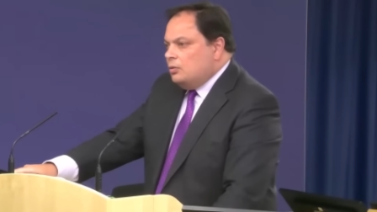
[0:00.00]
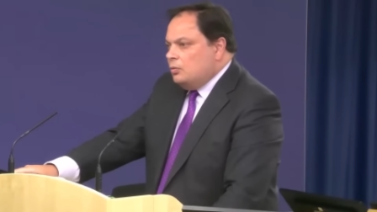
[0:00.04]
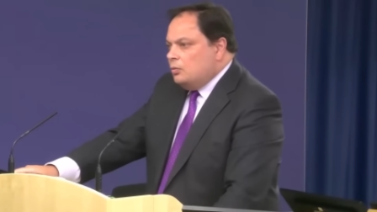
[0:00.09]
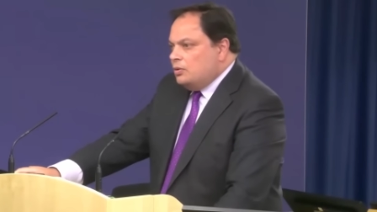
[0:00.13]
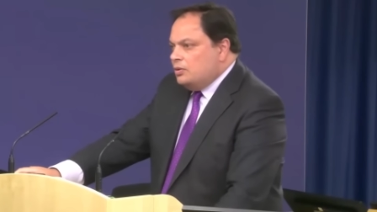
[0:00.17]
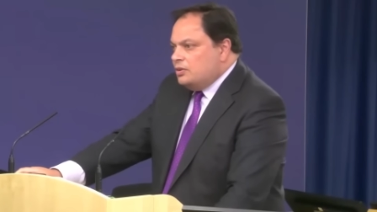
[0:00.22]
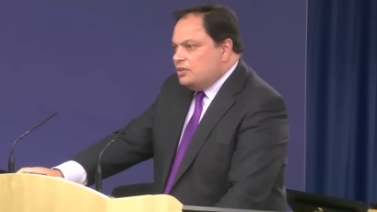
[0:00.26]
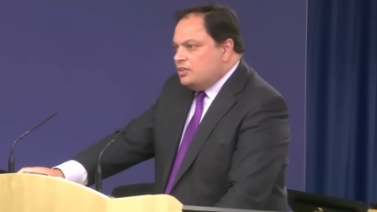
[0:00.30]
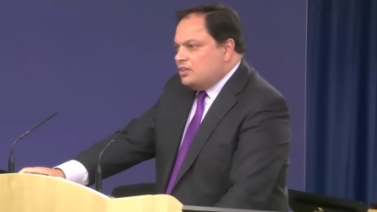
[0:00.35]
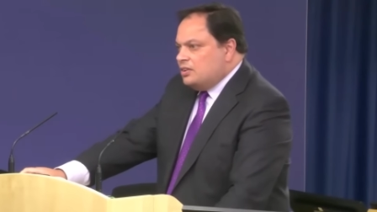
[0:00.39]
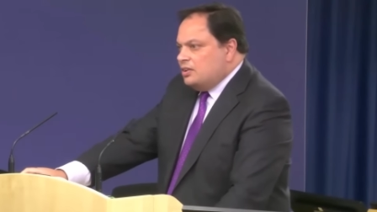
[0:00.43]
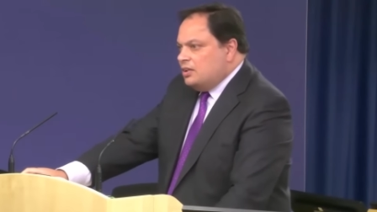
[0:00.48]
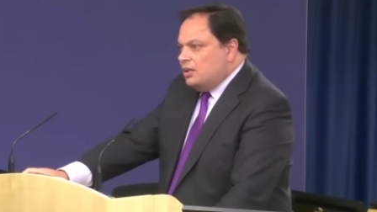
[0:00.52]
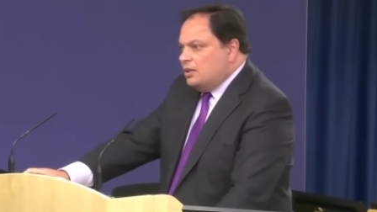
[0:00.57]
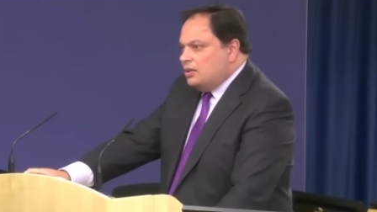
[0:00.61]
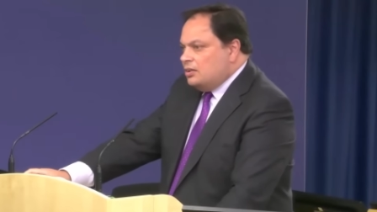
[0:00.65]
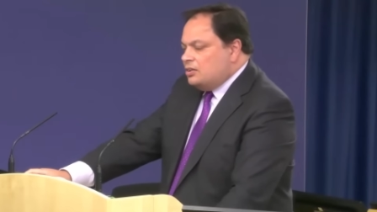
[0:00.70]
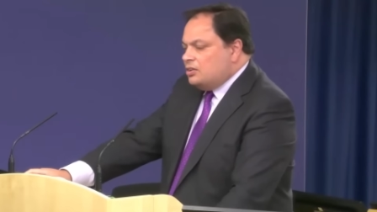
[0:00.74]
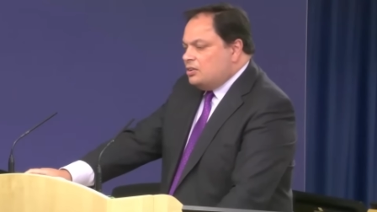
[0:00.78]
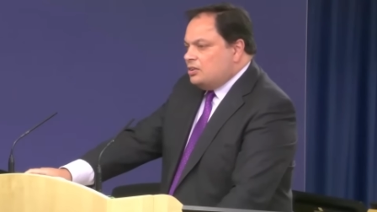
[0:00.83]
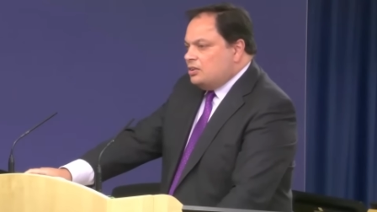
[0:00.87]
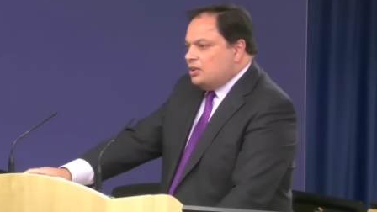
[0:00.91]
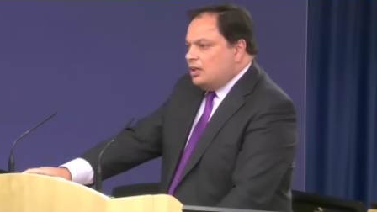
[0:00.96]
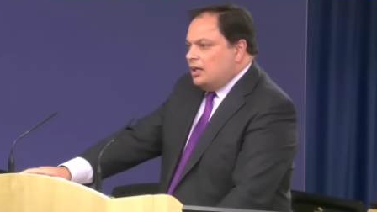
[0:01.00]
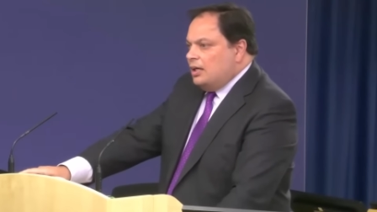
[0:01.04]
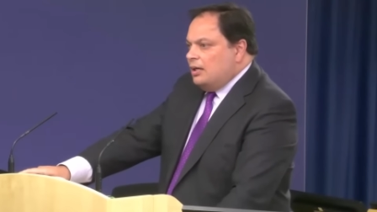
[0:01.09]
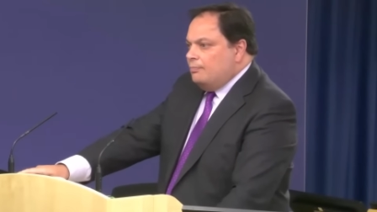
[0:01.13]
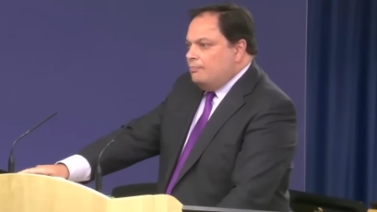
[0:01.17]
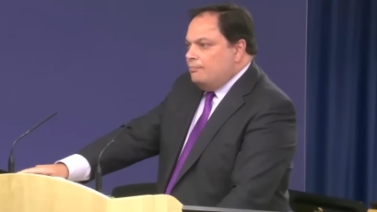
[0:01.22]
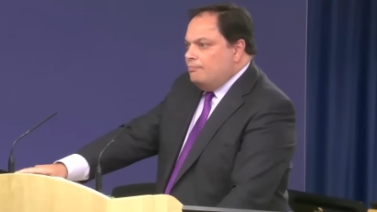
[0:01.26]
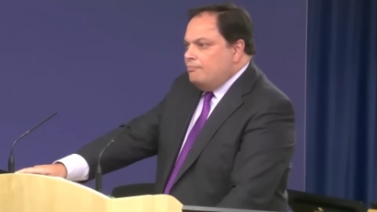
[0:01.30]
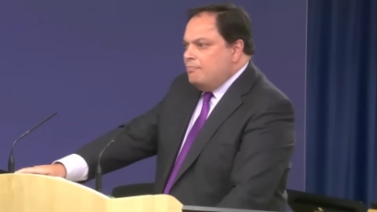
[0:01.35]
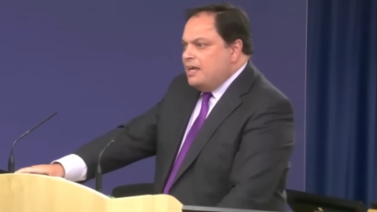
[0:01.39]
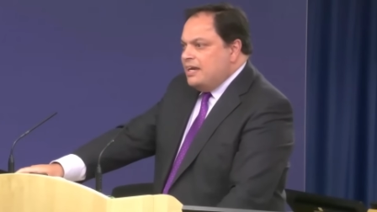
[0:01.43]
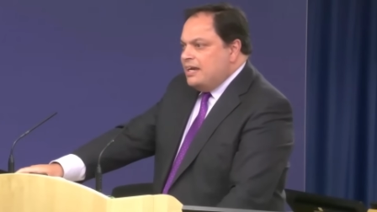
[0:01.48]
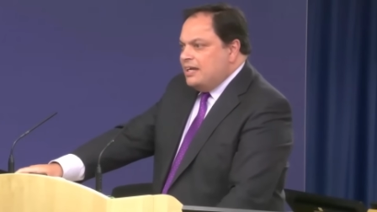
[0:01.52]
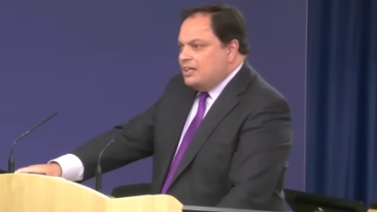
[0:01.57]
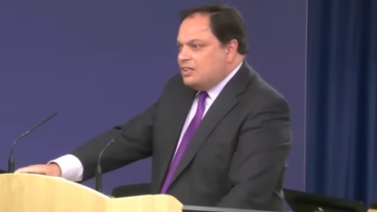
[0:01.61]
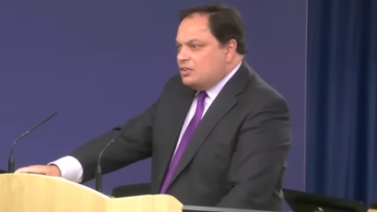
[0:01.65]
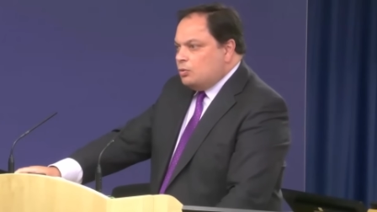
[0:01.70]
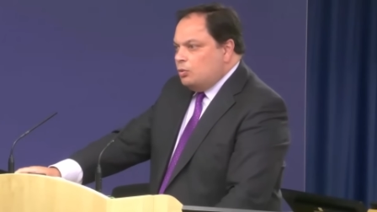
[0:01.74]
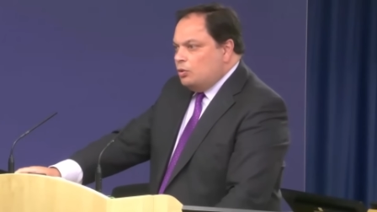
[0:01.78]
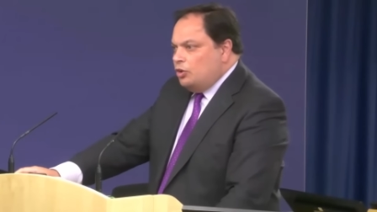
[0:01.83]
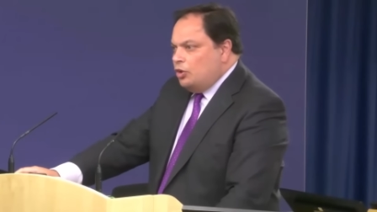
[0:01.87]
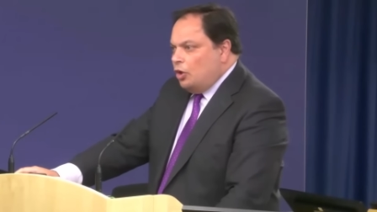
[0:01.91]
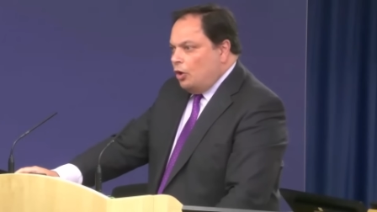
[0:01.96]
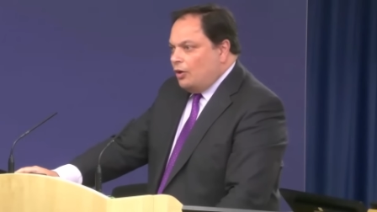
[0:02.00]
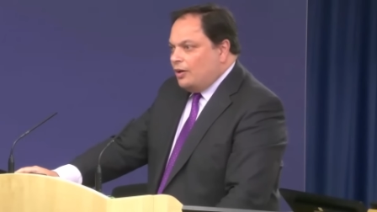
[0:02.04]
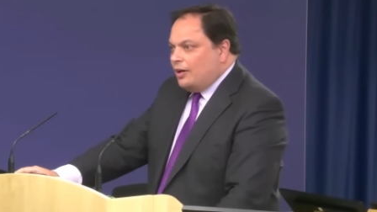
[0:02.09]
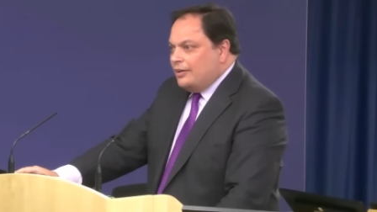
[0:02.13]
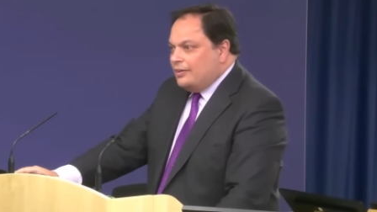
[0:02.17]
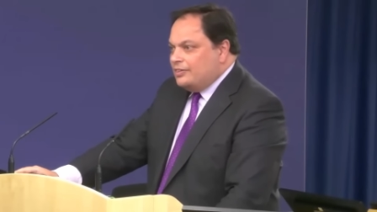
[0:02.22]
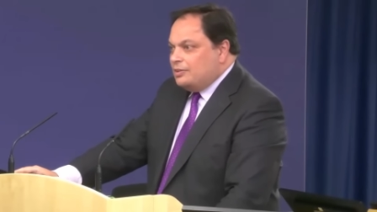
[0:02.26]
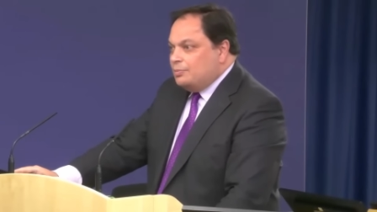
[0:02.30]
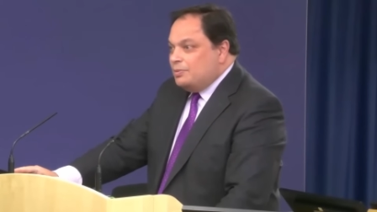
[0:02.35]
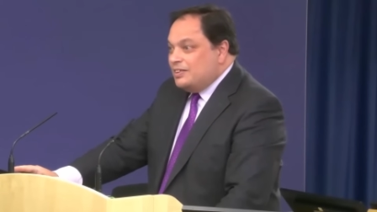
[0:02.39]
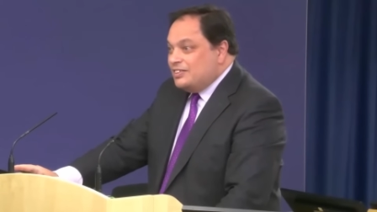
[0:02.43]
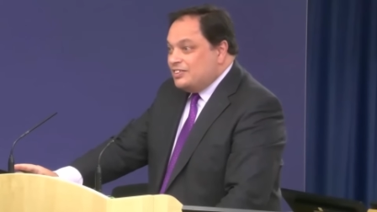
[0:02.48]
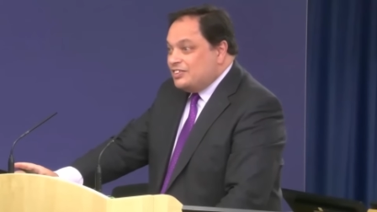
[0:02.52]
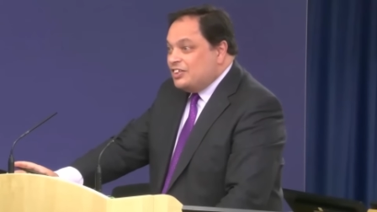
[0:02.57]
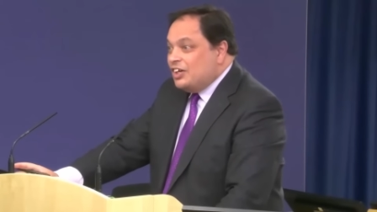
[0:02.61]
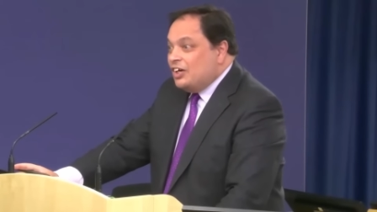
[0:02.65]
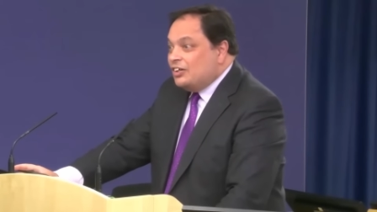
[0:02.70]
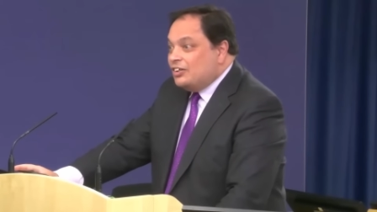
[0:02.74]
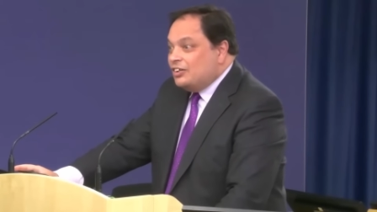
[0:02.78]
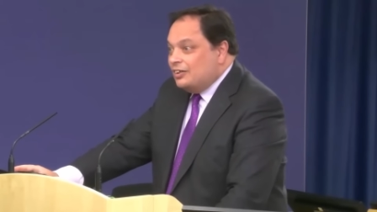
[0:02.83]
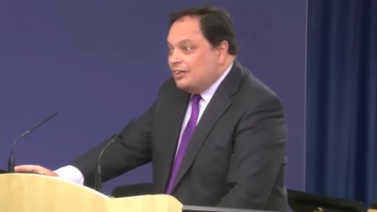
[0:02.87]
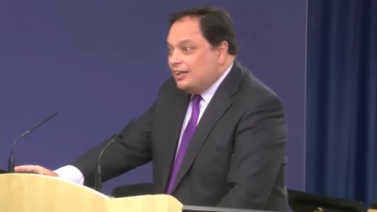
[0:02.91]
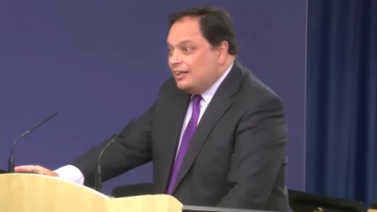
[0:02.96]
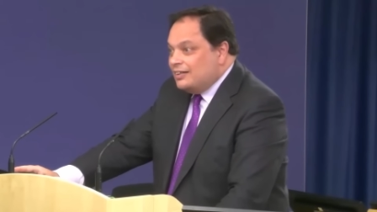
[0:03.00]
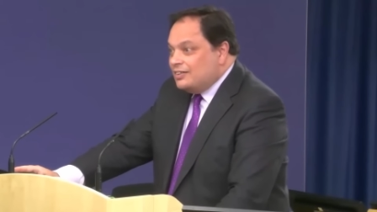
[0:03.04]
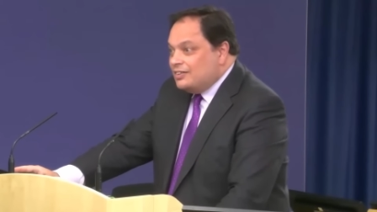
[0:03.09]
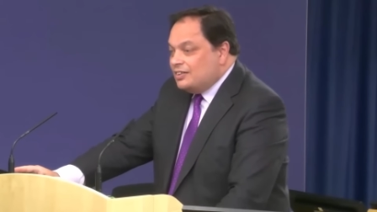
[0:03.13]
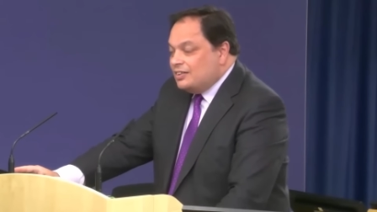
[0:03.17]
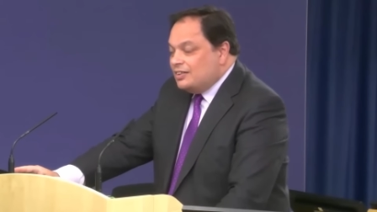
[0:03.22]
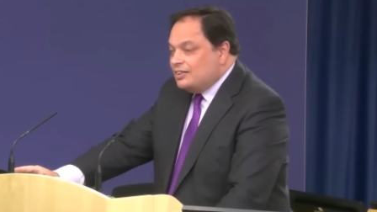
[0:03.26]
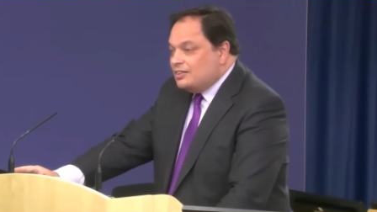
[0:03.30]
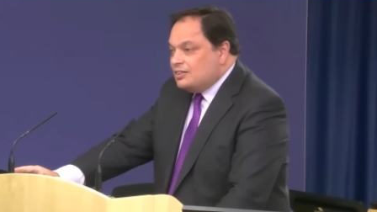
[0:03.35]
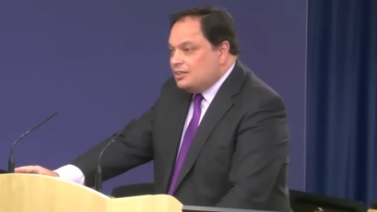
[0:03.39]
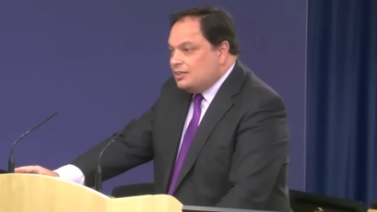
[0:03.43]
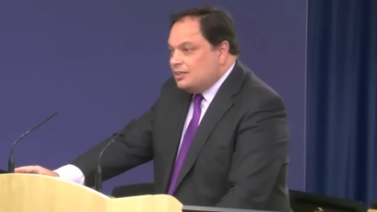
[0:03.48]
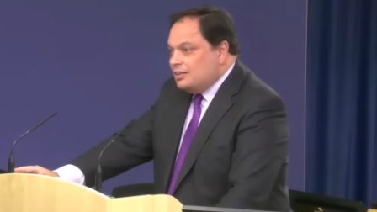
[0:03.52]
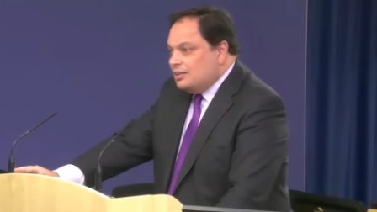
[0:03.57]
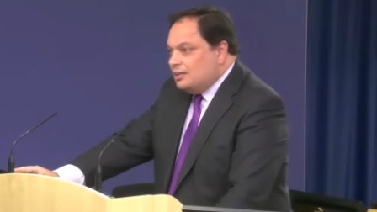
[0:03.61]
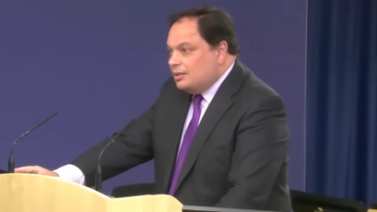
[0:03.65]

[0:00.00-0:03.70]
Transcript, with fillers: was that um, minutes were not going to be circulated,